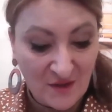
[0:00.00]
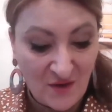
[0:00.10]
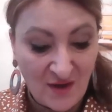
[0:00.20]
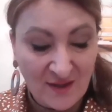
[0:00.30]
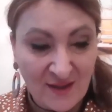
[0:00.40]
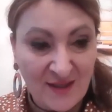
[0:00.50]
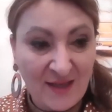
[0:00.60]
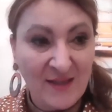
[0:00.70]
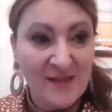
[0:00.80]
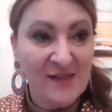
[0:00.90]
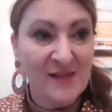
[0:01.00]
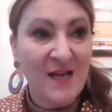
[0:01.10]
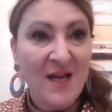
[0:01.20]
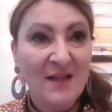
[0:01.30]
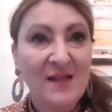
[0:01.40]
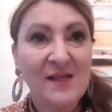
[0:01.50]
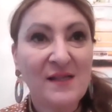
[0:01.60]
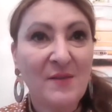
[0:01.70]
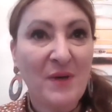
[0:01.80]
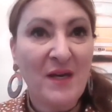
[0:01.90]
So as I said, this is
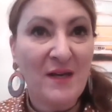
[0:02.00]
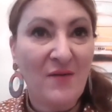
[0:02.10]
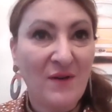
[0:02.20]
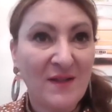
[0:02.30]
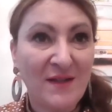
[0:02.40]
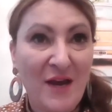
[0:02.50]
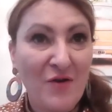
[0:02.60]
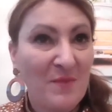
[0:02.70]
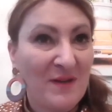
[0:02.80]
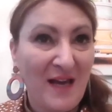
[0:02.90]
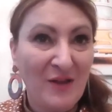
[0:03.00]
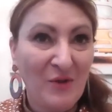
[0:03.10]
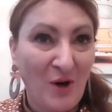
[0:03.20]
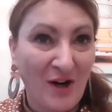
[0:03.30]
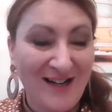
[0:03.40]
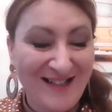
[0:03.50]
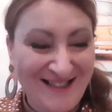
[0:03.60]
the beginning. Once they open that door,